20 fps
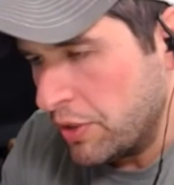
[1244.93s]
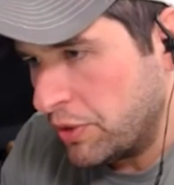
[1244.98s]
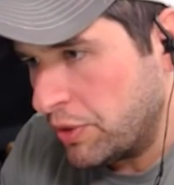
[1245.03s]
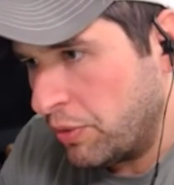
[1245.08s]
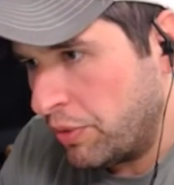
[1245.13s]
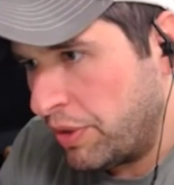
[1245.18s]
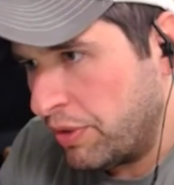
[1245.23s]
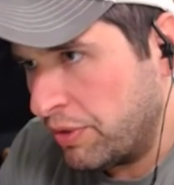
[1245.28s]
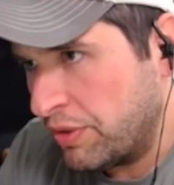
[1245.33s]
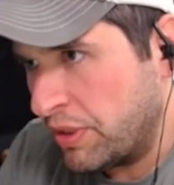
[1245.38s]

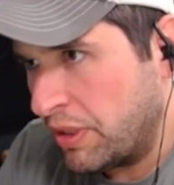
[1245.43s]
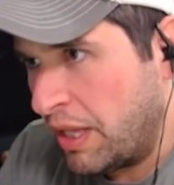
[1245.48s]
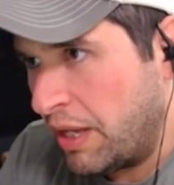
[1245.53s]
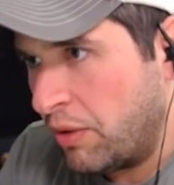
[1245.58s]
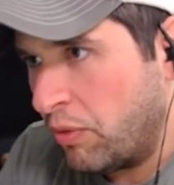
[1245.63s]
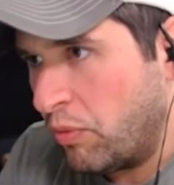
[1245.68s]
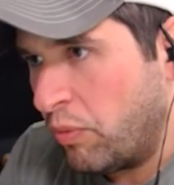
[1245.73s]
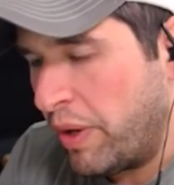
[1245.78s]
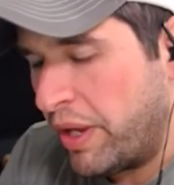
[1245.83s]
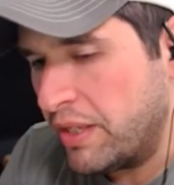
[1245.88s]
So there's a
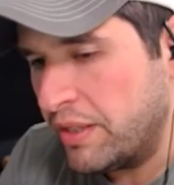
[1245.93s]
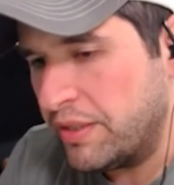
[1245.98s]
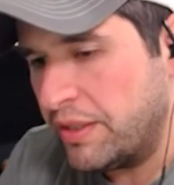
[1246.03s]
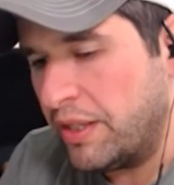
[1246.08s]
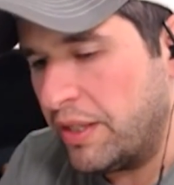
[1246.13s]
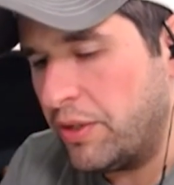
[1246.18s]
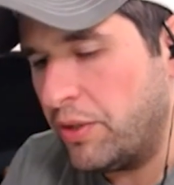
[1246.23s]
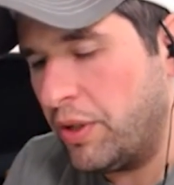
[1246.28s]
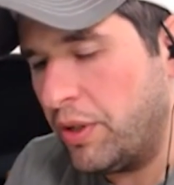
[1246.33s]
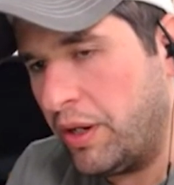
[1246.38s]
lot of ways
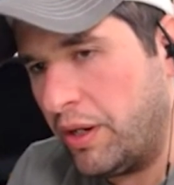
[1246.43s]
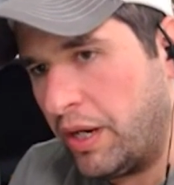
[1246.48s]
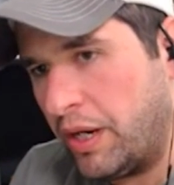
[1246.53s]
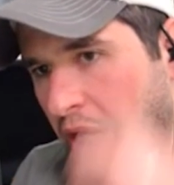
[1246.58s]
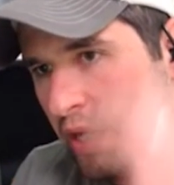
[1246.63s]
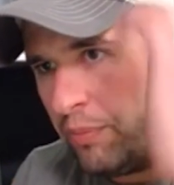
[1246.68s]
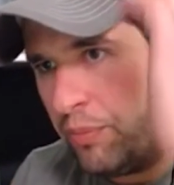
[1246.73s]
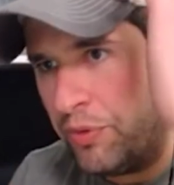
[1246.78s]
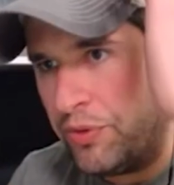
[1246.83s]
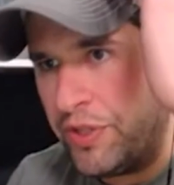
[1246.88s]
that you can
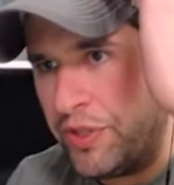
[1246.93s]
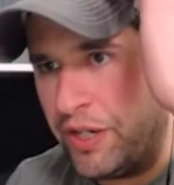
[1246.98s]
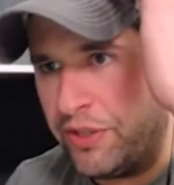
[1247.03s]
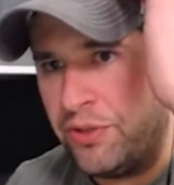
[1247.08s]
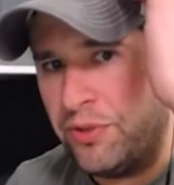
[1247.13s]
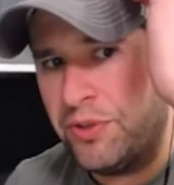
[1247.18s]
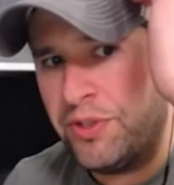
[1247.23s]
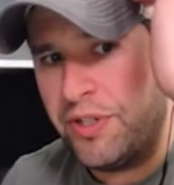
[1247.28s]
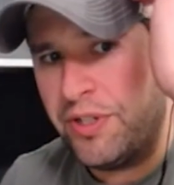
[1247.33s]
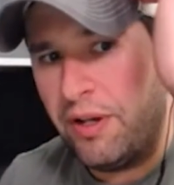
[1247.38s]
kind of
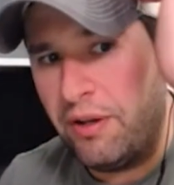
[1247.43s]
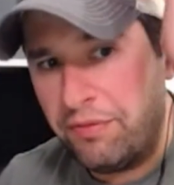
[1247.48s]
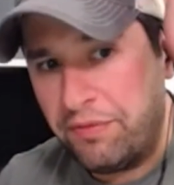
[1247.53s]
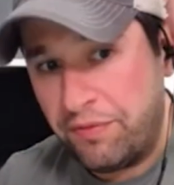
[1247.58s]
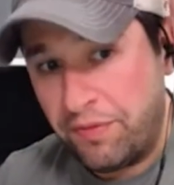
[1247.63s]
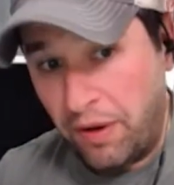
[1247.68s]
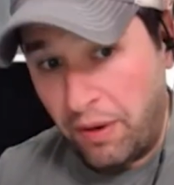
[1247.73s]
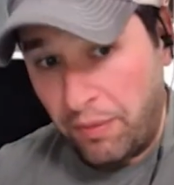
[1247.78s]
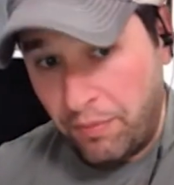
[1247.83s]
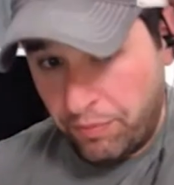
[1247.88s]
protect yourself
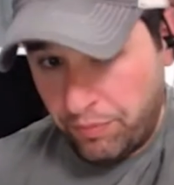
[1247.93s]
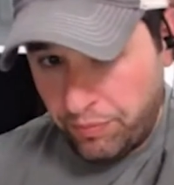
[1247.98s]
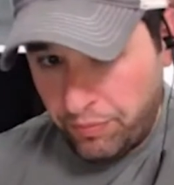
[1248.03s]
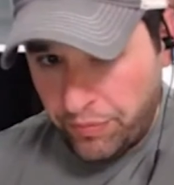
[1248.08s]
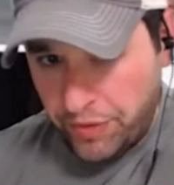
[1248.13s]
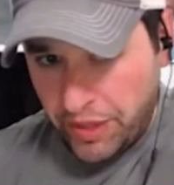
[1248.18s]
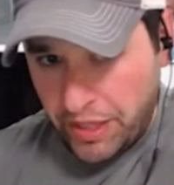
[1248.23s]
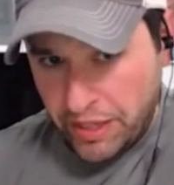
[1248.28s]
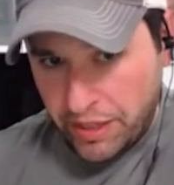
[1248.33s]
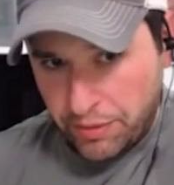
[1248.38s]
from
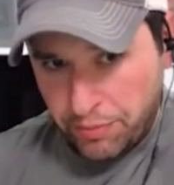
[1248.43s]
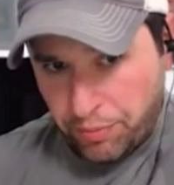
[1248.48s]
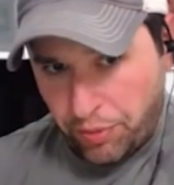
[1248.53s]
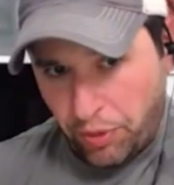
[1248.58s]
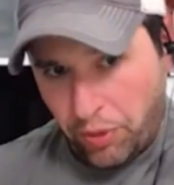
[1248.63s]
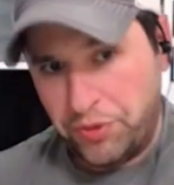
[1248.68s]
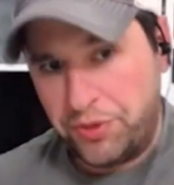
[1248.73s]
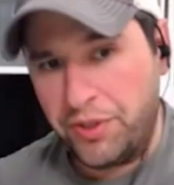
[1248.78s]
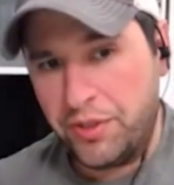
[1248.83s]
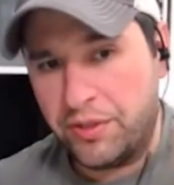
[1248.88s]
the
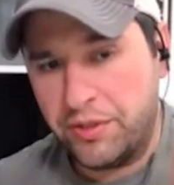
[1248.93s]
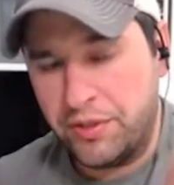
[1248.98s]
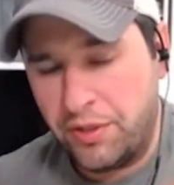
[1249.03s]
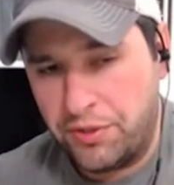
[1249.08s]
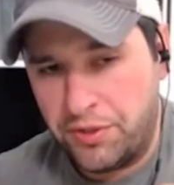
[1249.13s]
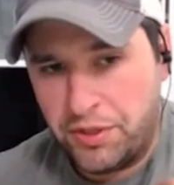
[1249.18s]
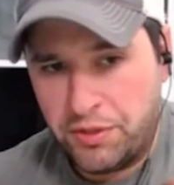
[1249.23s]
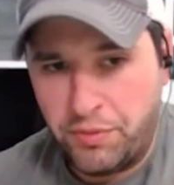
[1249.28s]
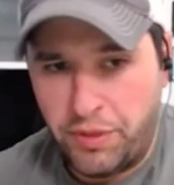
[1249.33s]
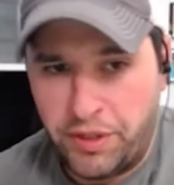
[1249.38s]
person
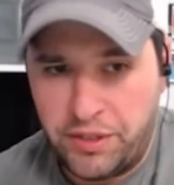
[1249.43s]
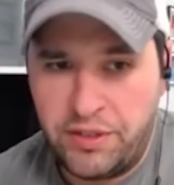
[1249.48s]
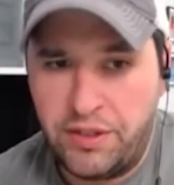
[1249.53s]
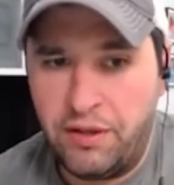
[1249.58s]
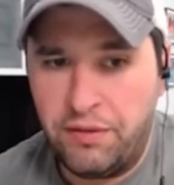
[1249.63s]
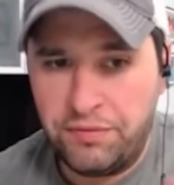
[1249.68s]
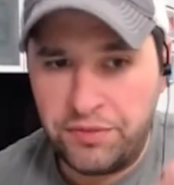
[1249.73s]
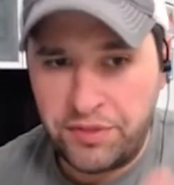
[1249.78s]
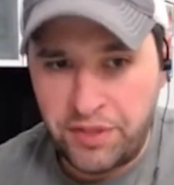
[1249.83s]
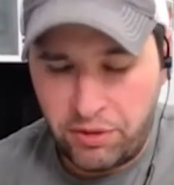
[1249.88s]
such as
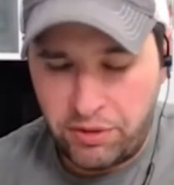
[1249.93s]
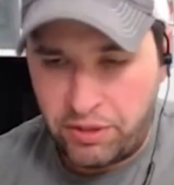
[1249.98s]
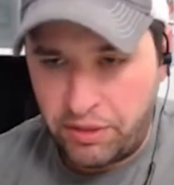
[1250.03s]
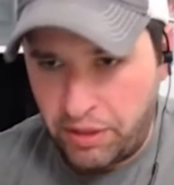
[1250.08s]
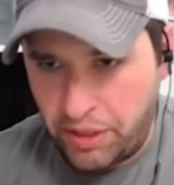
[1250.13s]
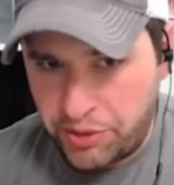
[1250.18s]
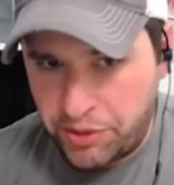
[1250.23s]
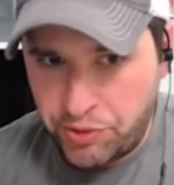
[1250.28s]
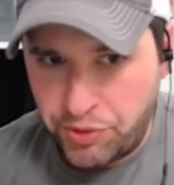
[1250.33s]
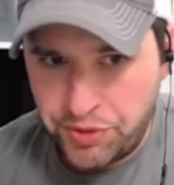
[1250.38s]
myself selling
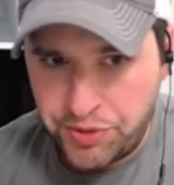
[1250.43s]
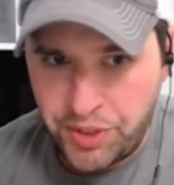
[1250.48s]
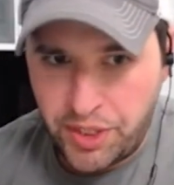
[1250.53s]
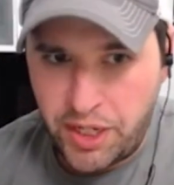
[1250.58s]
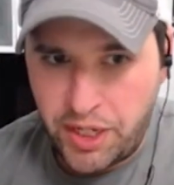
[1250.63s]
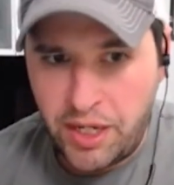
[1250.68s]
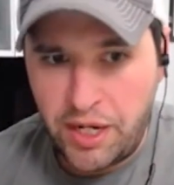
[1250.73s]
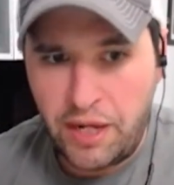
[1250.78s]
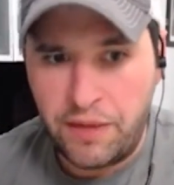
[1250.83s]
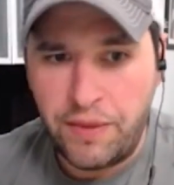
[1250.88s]

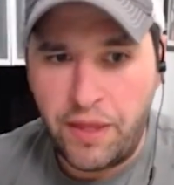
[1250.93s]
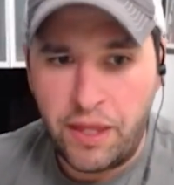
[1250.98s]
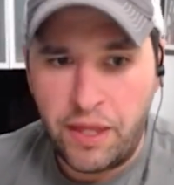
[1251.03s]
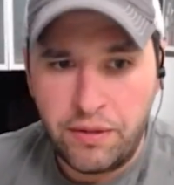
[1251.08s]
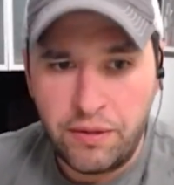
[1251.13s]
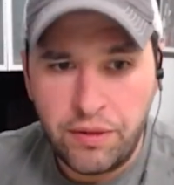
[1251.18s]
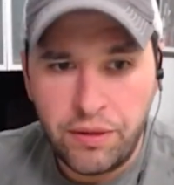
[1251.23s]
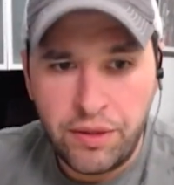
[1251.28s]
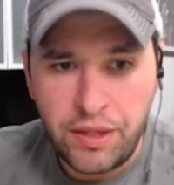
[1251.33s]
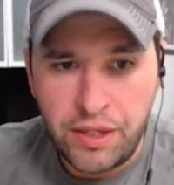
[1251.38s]
electricity and
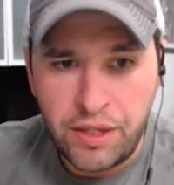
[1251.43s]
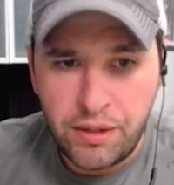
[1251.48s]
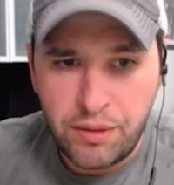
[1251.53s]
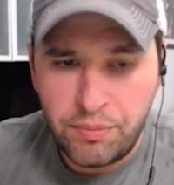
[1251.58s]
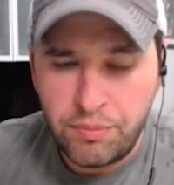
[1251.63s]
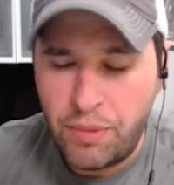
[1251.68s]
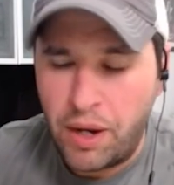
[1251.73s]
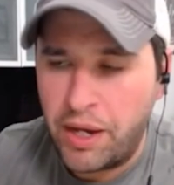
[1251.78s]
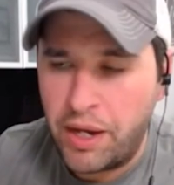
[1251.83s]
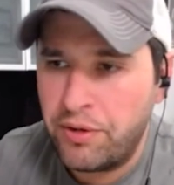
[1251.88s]
then
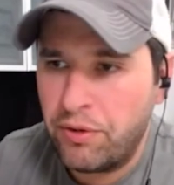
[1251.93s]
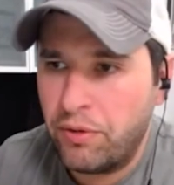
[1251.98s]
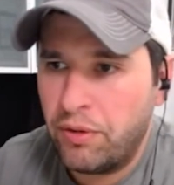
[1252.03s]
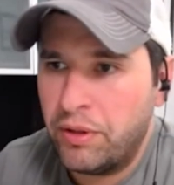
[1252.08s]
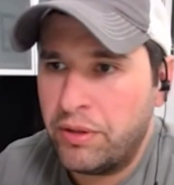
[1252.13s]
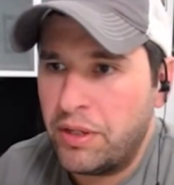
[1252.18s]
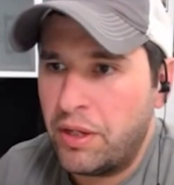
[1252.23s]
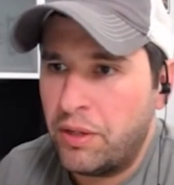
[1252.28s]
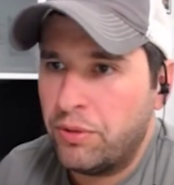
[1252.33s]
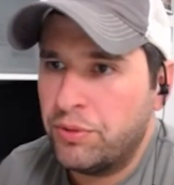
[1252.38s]
the miner
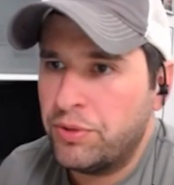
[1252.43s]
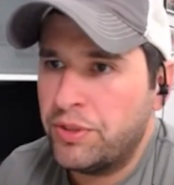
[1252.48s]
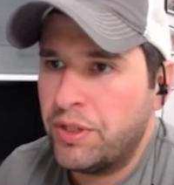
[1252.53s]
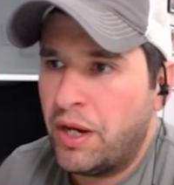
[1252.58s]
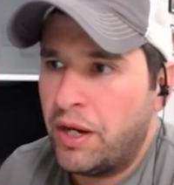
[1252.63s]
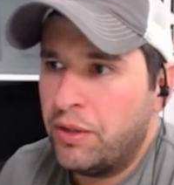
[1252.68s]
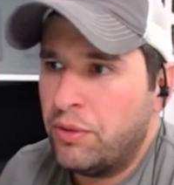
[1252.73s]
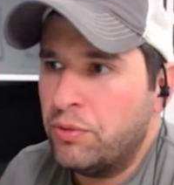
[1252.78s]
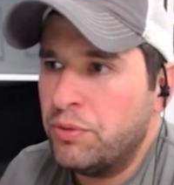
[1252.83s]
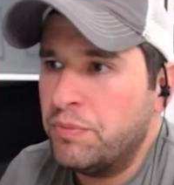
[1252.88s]
on the other
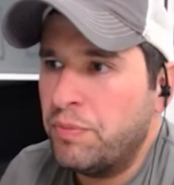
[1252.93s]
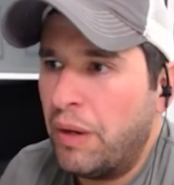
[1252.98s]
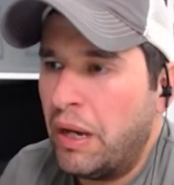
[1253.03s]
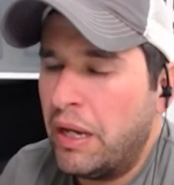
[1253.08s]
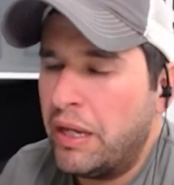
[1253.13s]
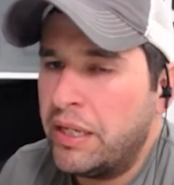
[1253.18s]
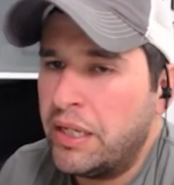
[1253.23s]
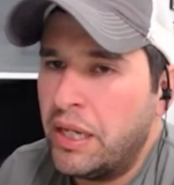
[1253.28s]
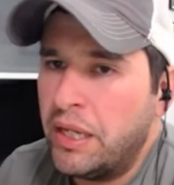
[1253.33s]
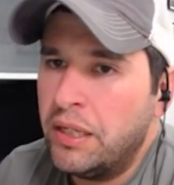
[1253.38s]
side who's
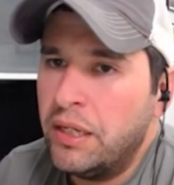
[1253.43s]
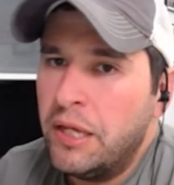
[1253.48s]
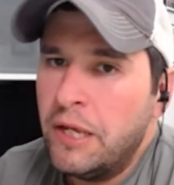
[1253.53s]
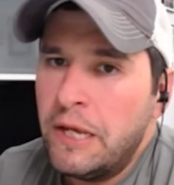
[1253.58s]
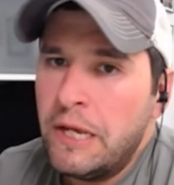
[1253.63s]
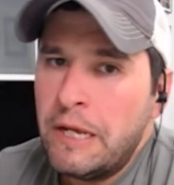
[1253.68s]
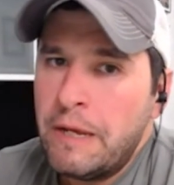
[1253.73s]
buying it